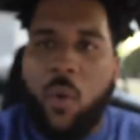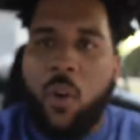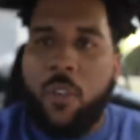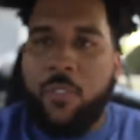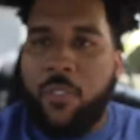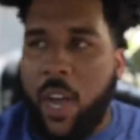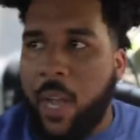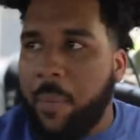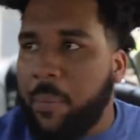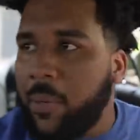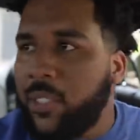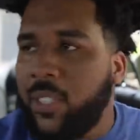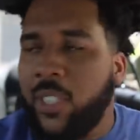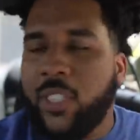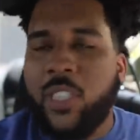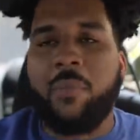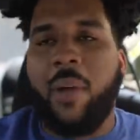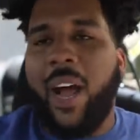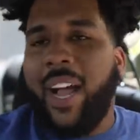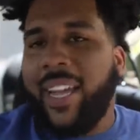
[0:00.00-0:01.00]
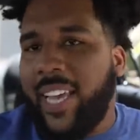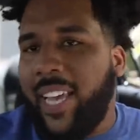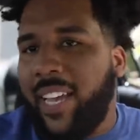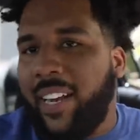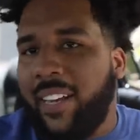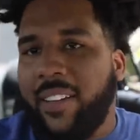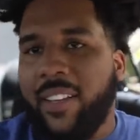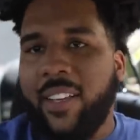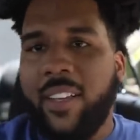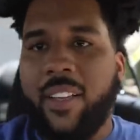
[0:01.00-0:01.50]
or a Viper system, I get
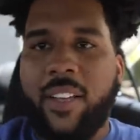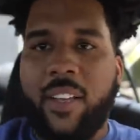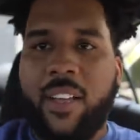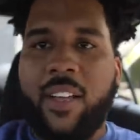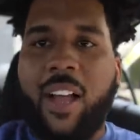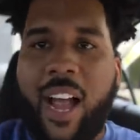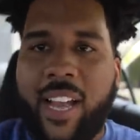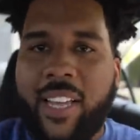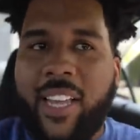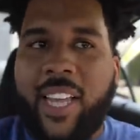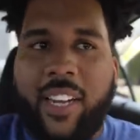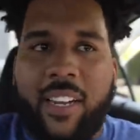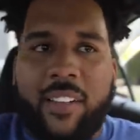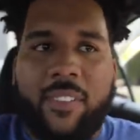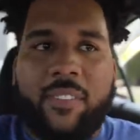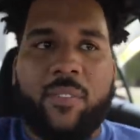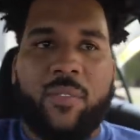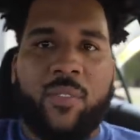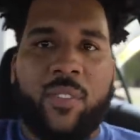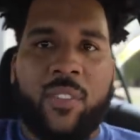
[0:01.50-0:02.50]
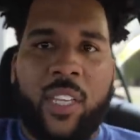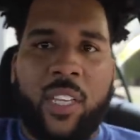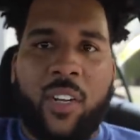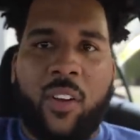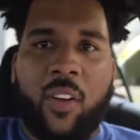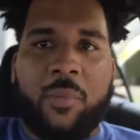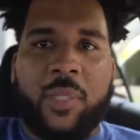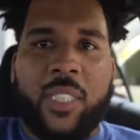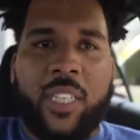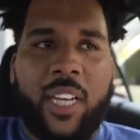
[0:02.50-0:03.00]
it. I get it. You know
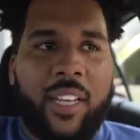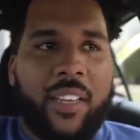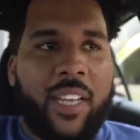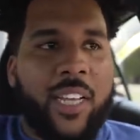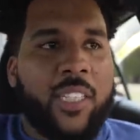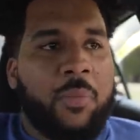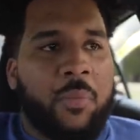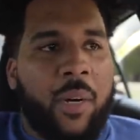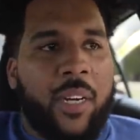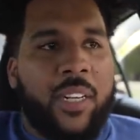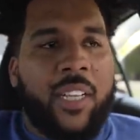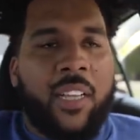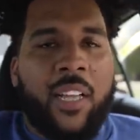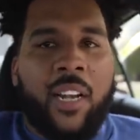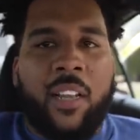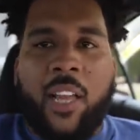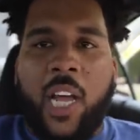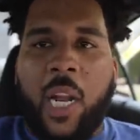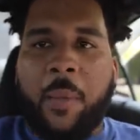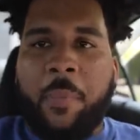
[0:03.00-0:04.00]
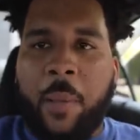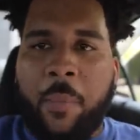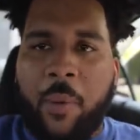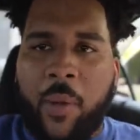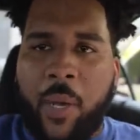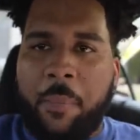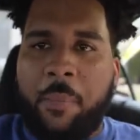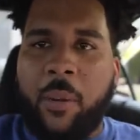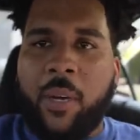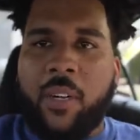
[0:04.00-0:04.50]
what I'm saying? That's money that a lot of people
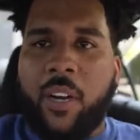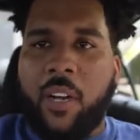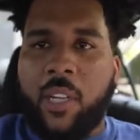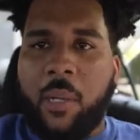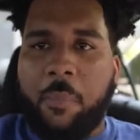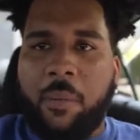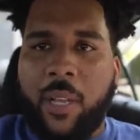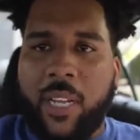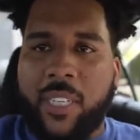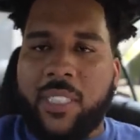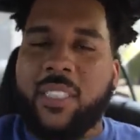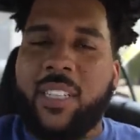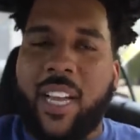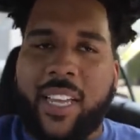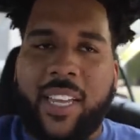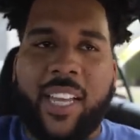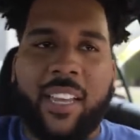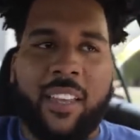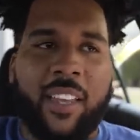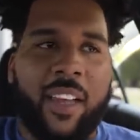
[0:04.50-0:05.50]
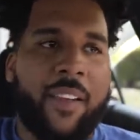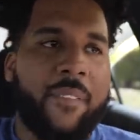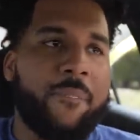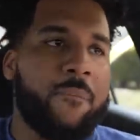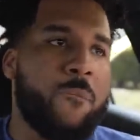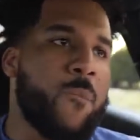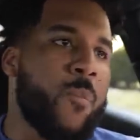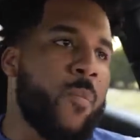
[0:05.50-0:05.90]
could put other places. I get that